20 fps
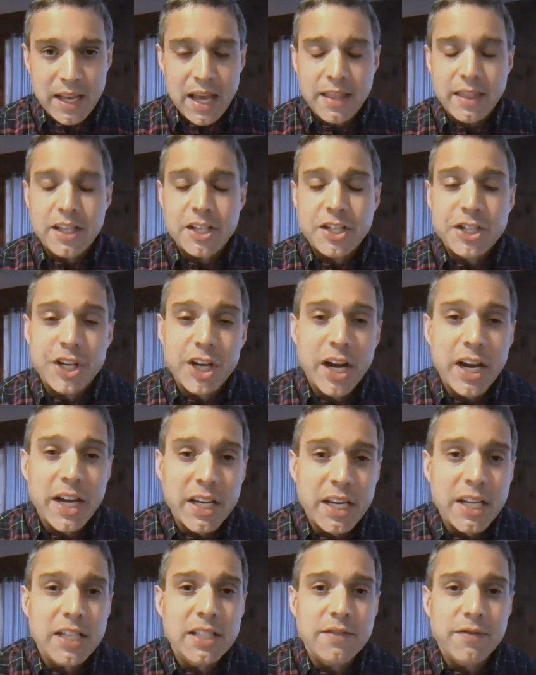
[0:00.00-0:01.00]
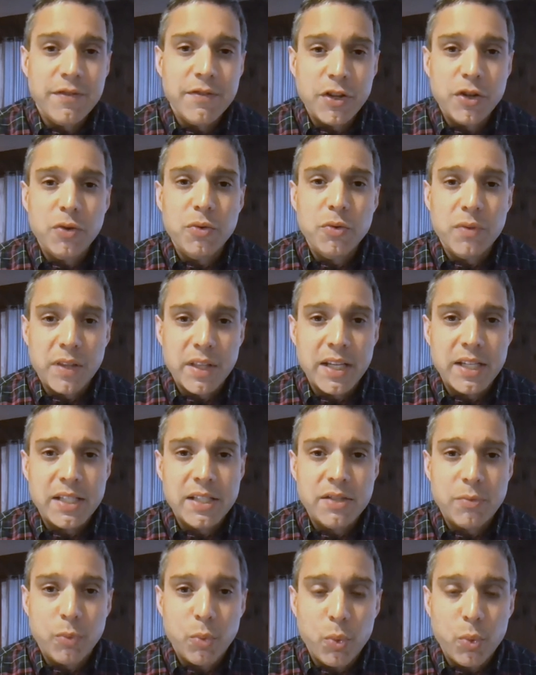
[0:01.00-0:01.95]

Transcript: And the Chinese view this